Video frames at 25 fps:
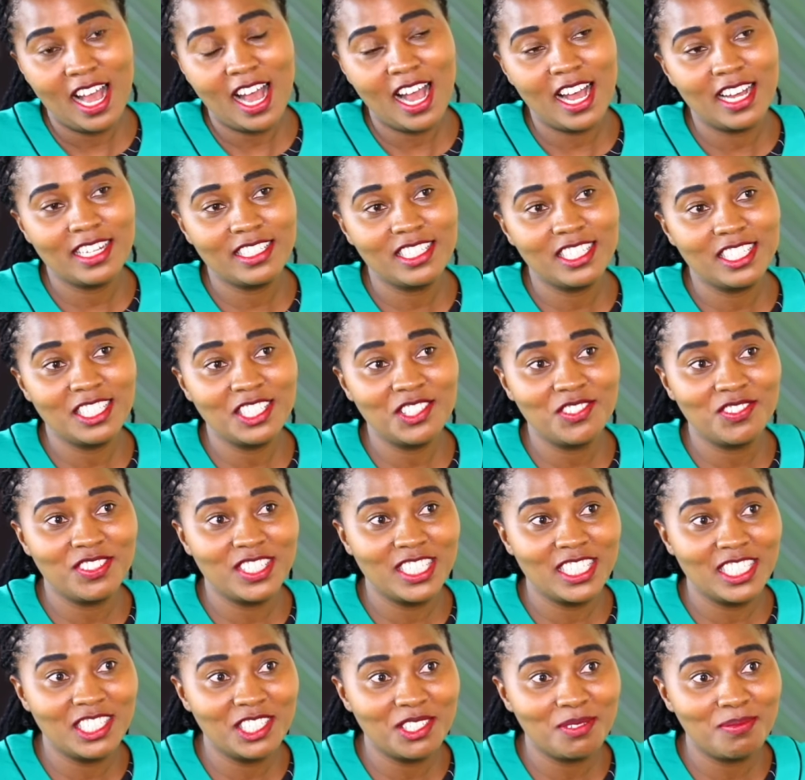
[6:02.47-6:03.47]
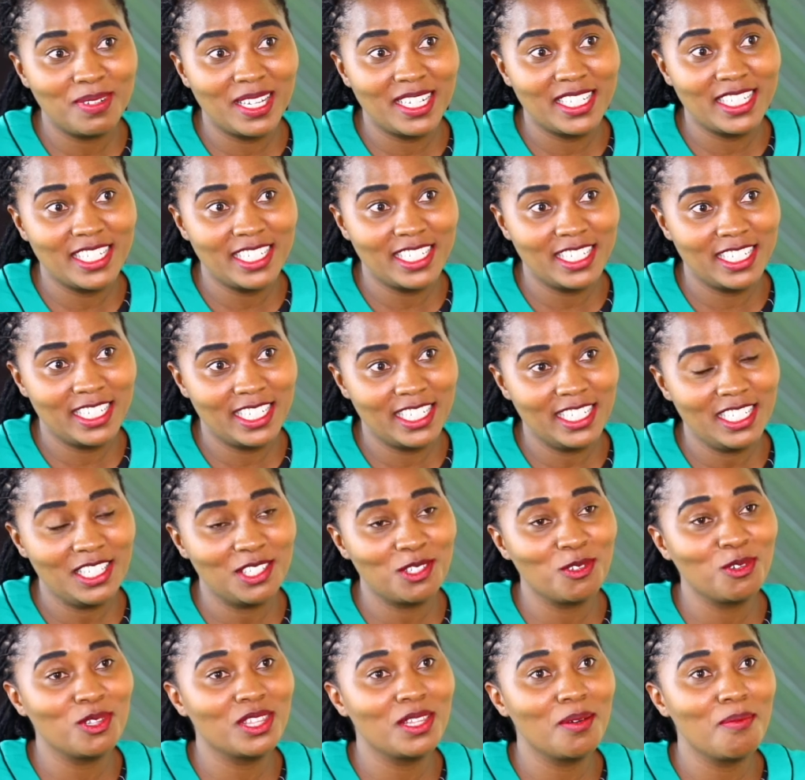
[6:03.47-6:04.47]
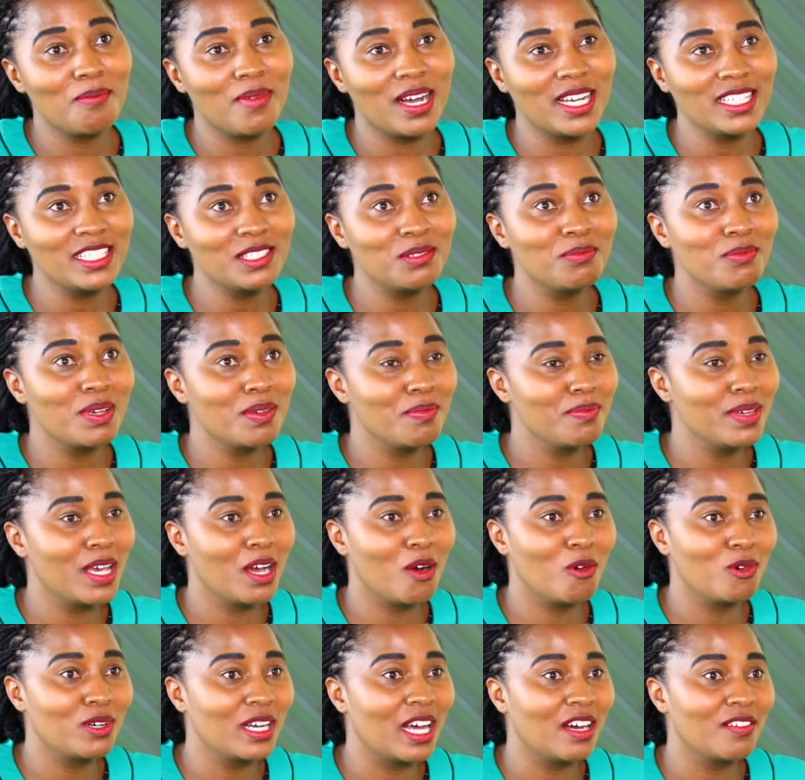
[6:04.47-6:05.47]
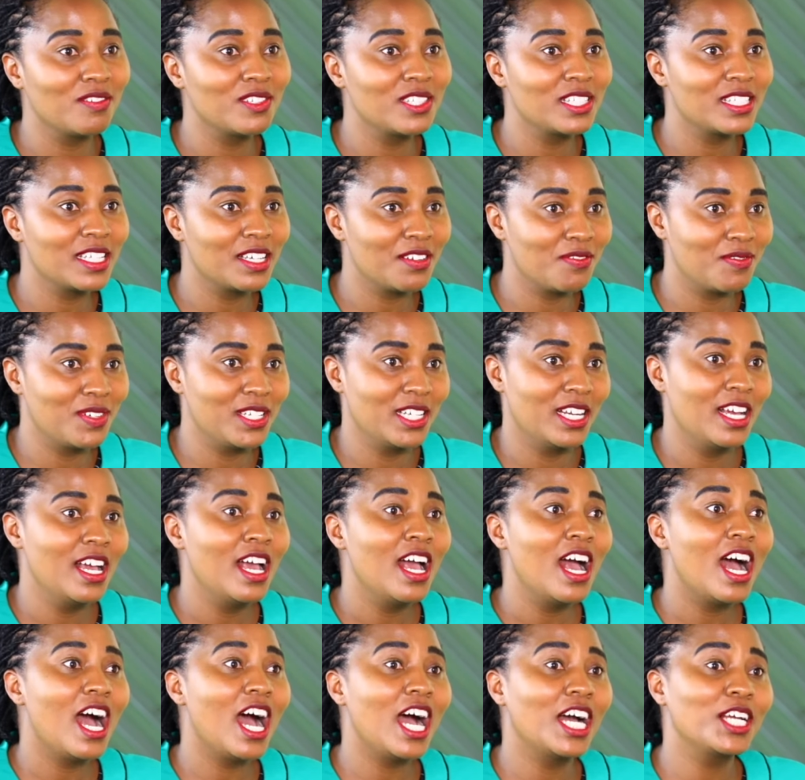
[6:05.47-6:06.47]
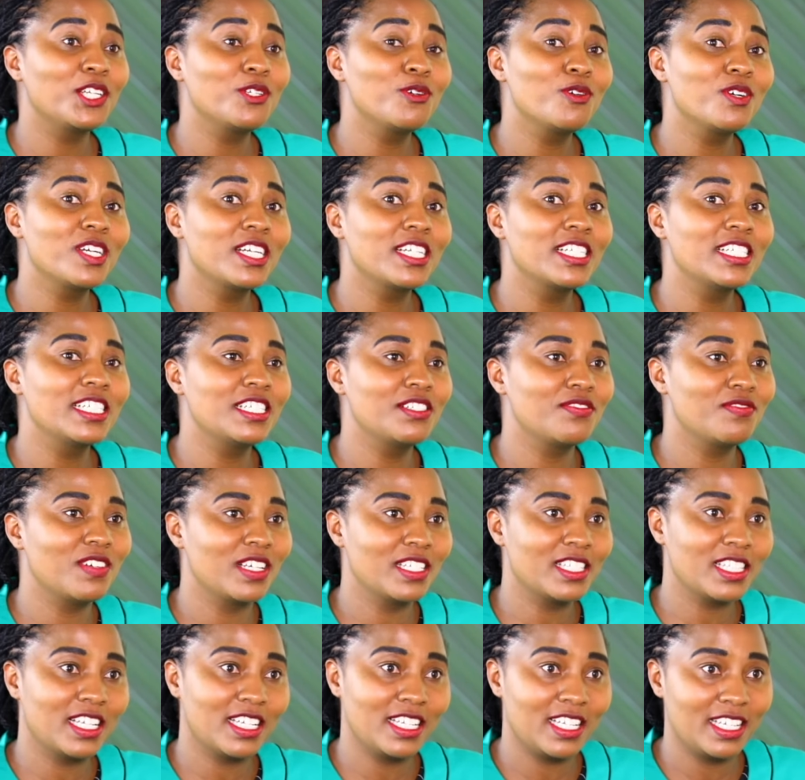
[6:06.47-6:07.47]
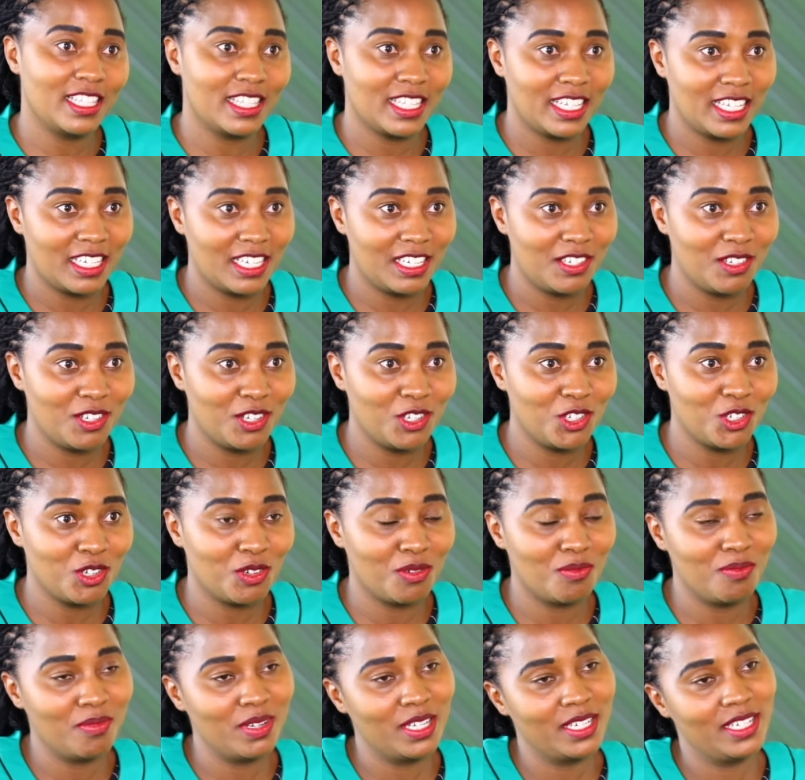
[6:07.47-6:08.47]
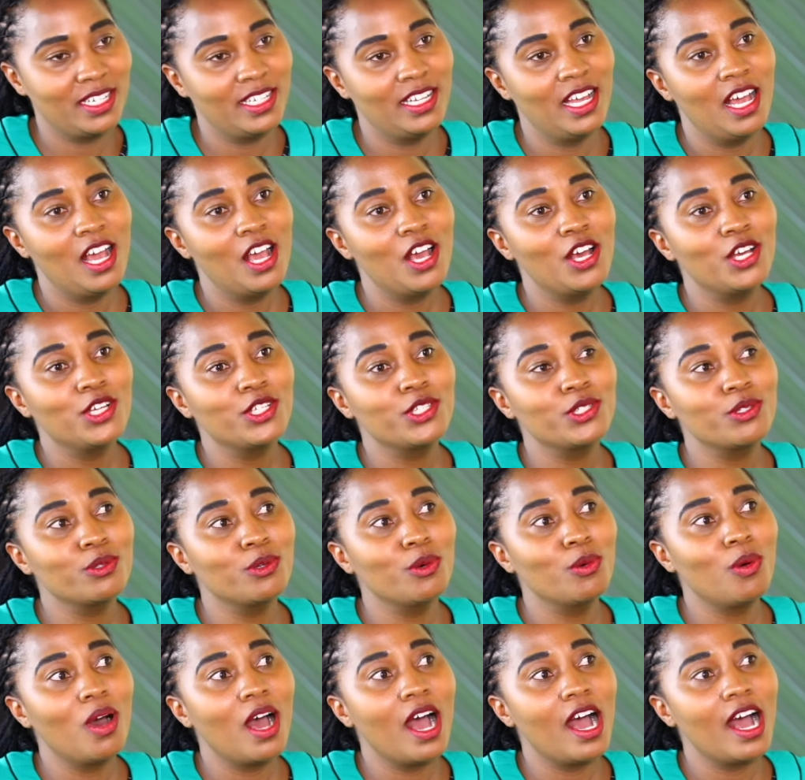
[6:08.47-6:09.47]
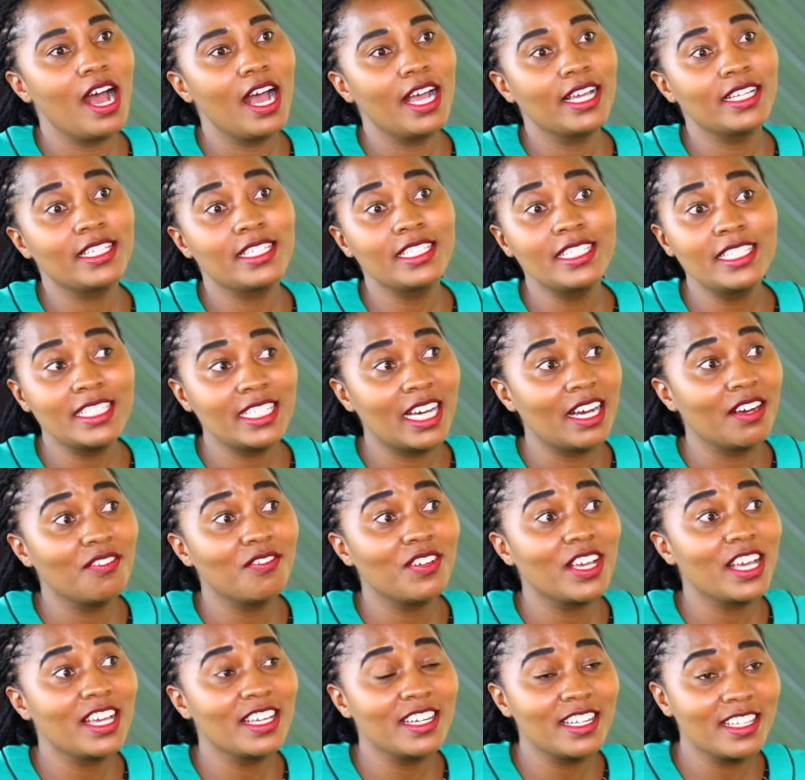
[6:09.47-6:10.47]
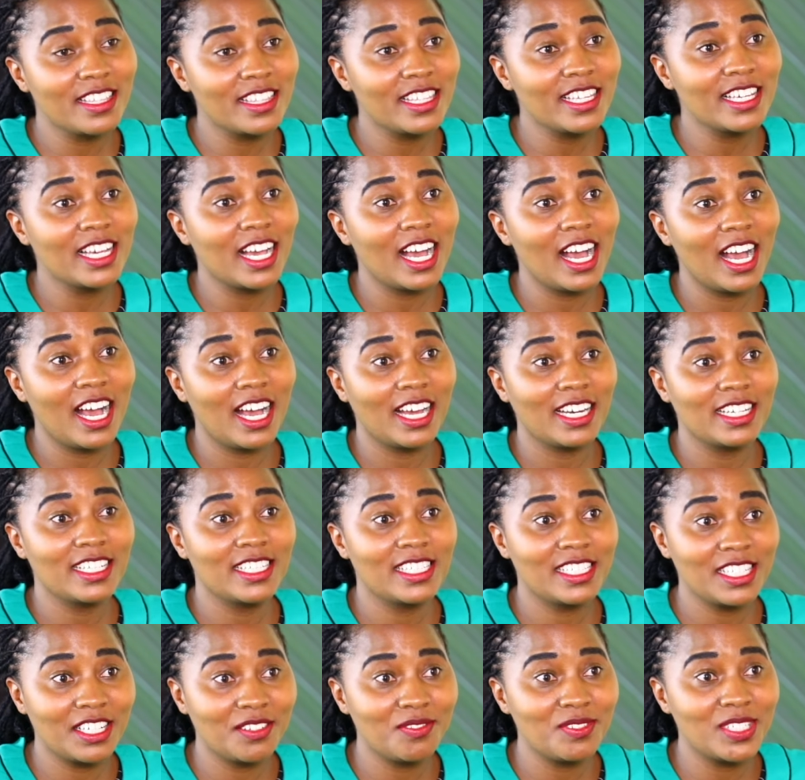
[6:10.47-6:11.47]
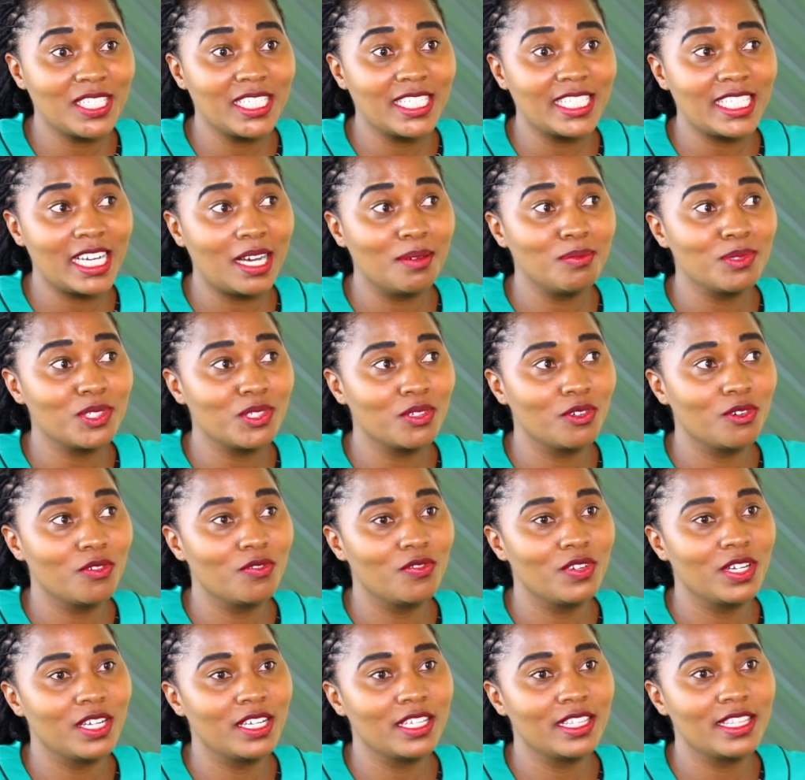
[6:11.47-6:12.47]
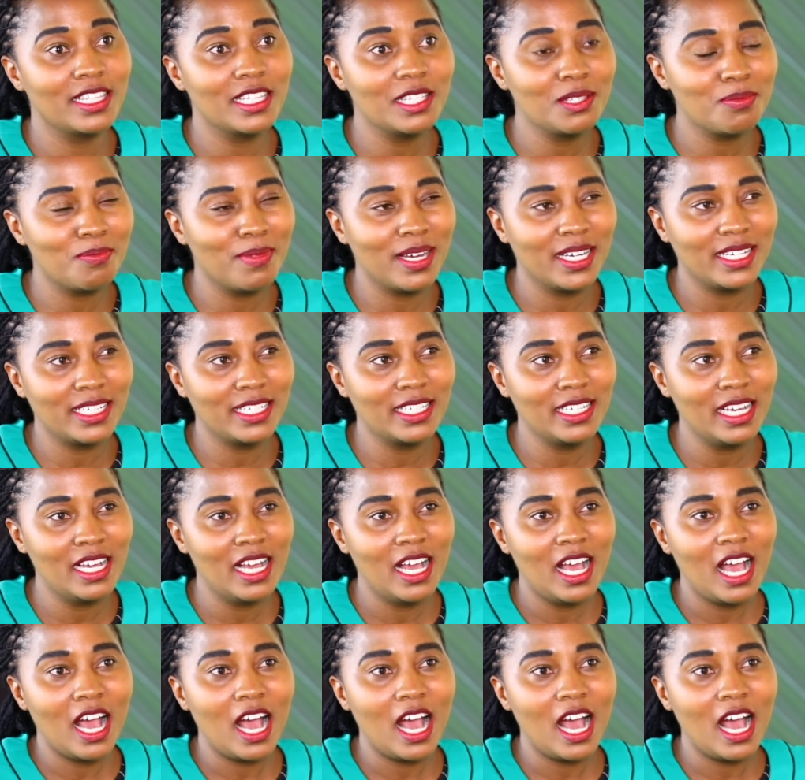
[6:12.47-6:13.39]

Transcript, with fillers: I had just finished my degree, so the much maybe I would have saved, I had already invested in the education bit. So I didn't have anything I had saved in terms of uh, this money.